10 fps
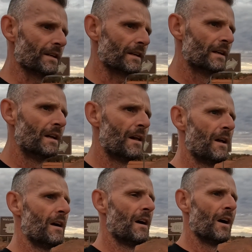that
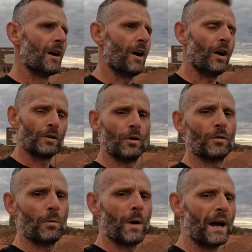
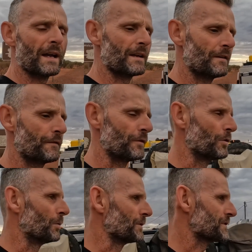along the way
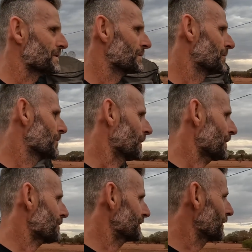fuel was
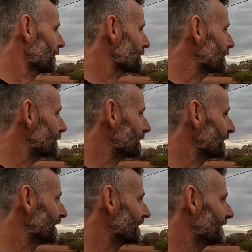like $3.50 a
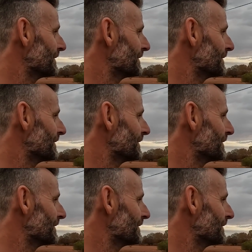litre.